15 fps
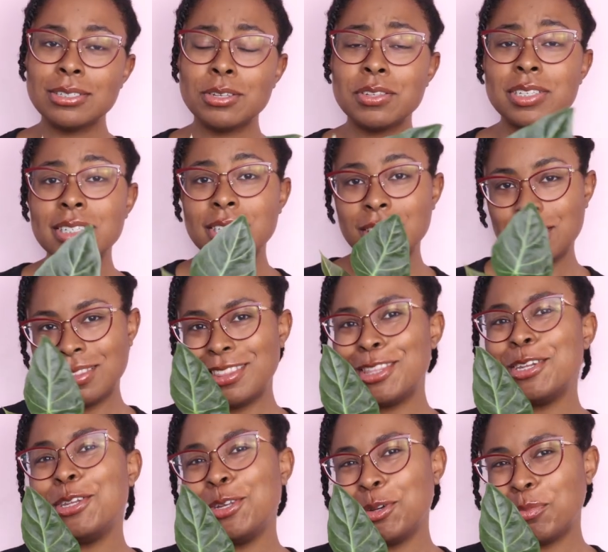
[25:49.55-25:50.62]
So this is
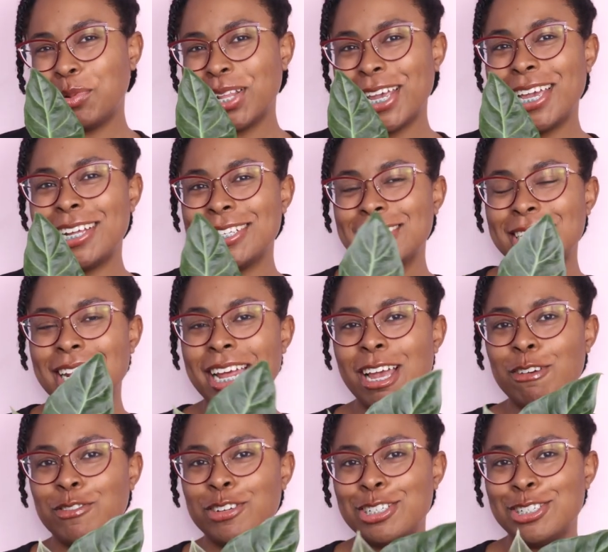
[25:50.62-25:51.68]
the new plant that I
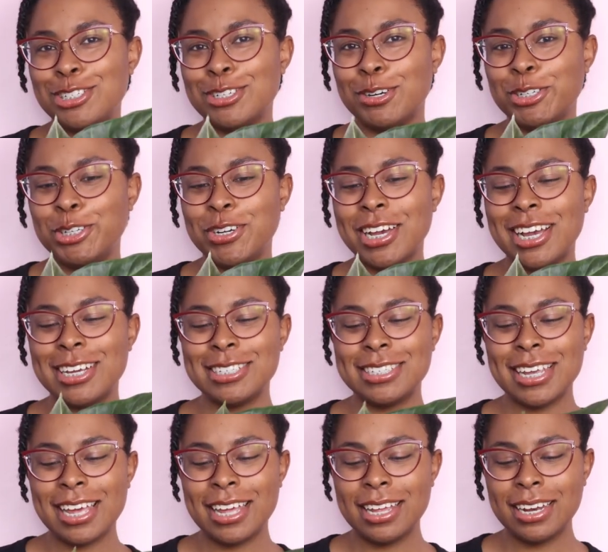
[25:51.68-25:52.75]
haven't shown you guys
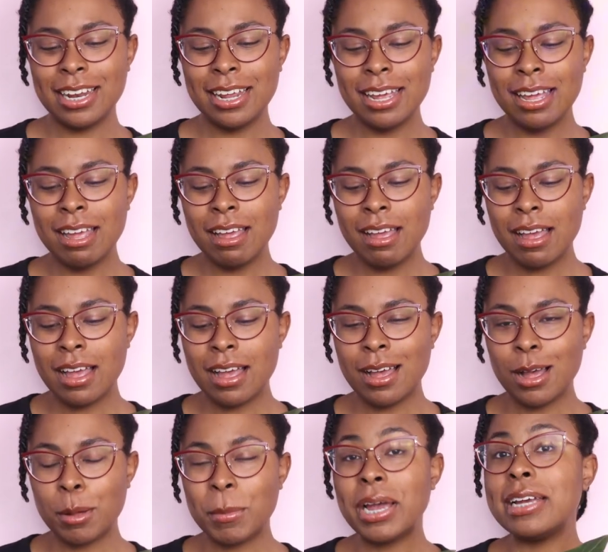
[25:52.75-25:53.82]
yet.
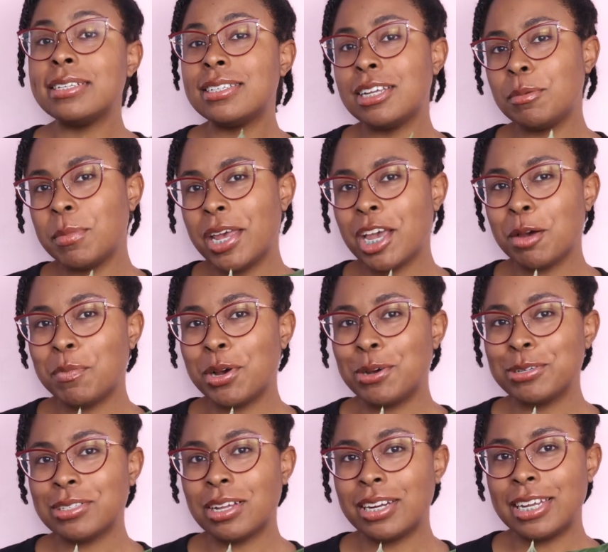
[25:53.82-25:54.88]
I did make a
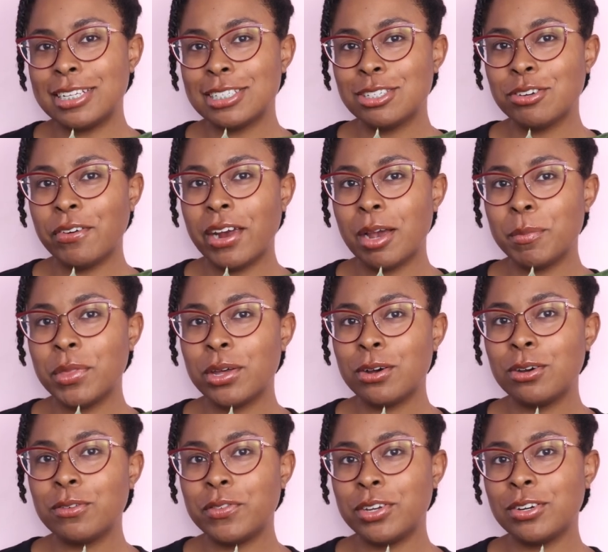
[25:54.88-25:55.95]
post Instagram
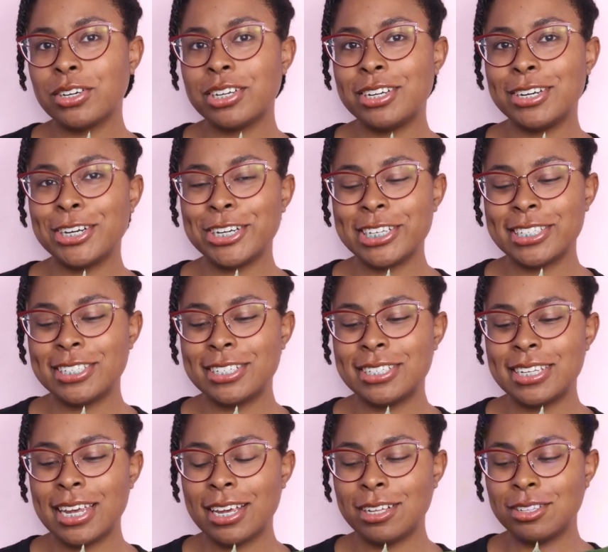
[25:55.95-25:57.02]
though, if you're curious to
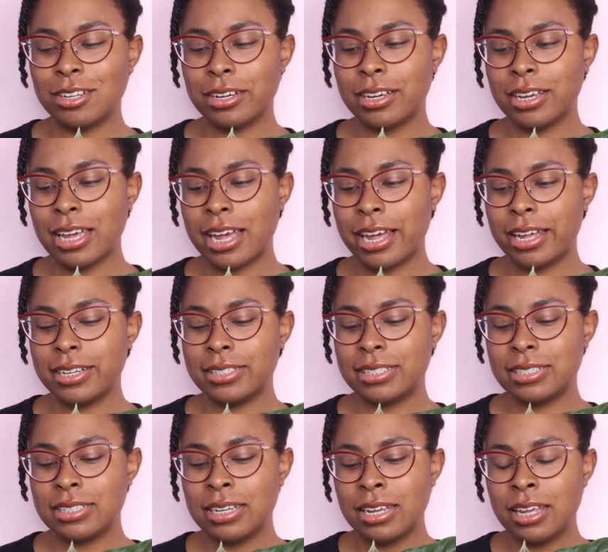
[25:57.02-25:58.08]
take a look
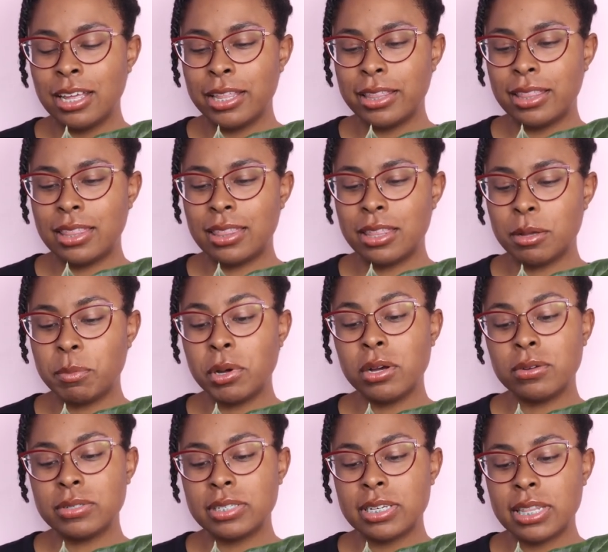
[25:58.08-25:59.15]
at the
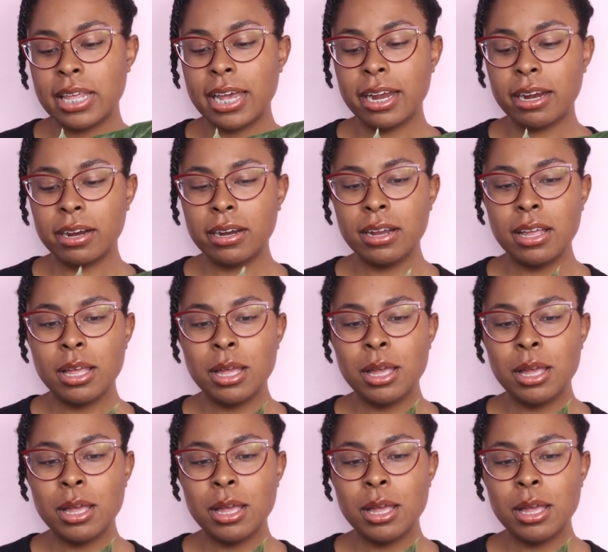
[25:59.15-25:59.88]
post there.